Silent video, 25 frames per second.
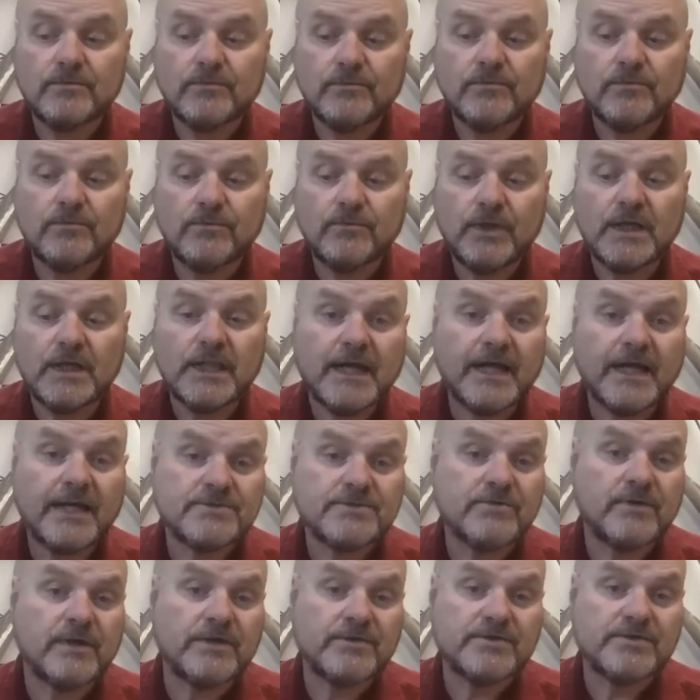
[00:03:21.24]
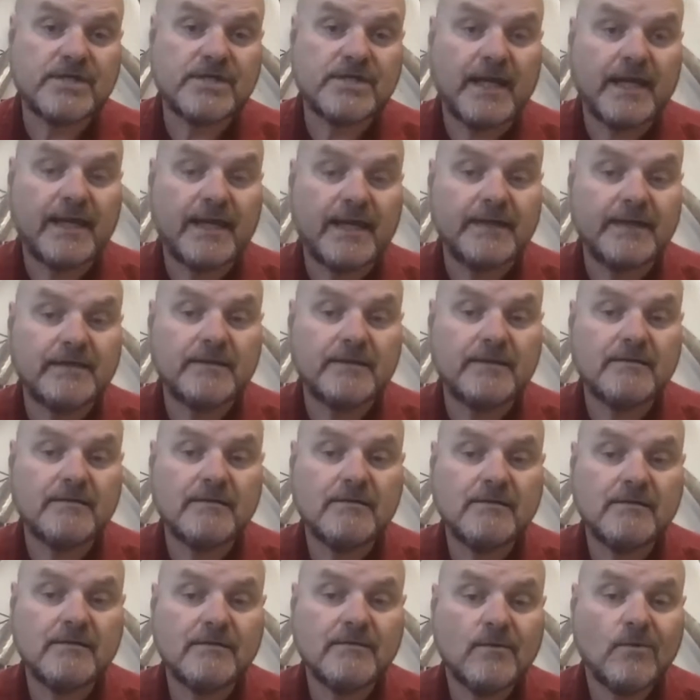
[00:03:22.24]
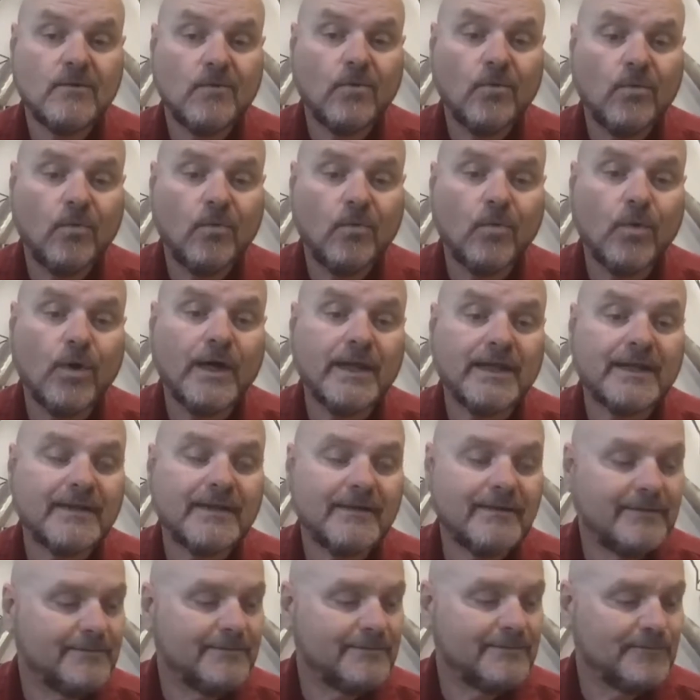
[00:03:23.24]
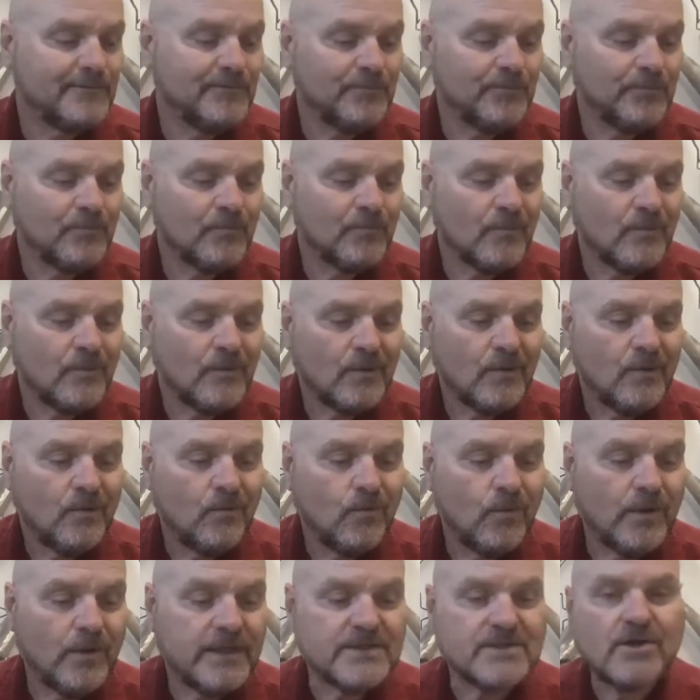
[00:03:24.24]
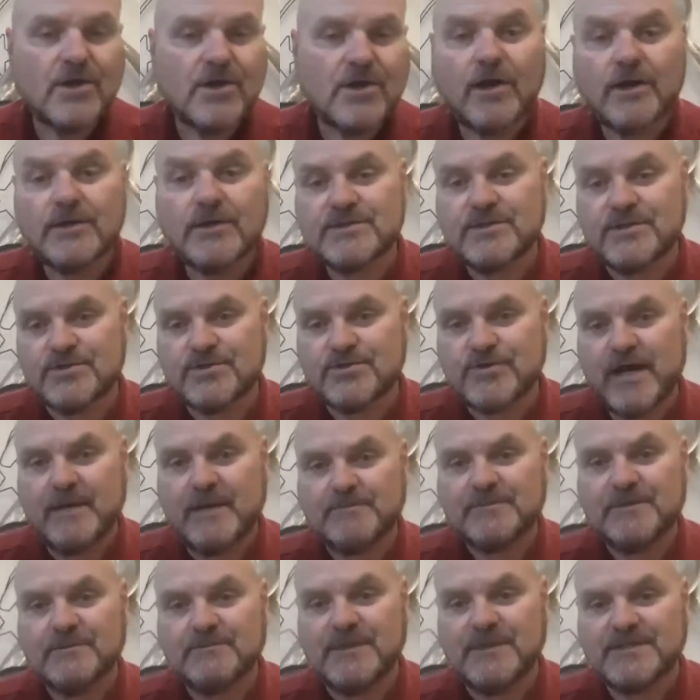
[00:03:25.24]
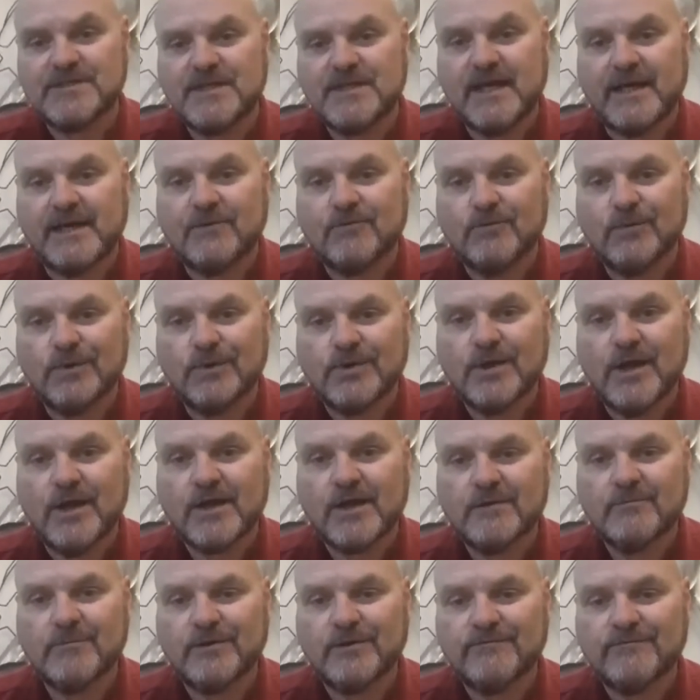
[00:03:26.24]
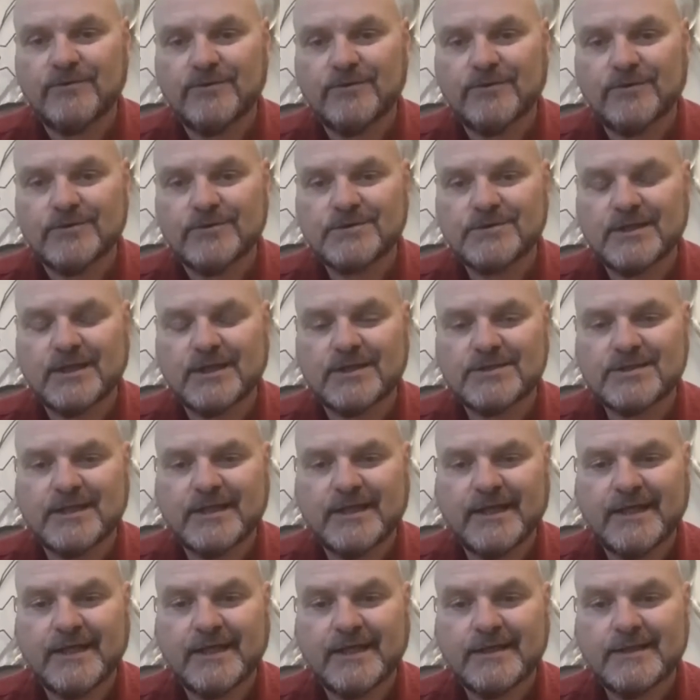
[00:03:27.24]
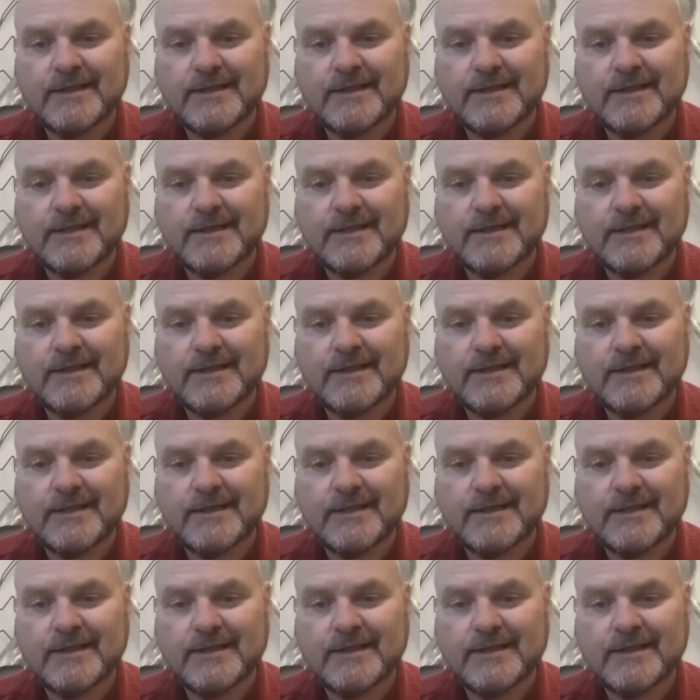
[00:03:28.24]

realize or understand what has caused the trap to be set, and we'll talk about a few of those things today.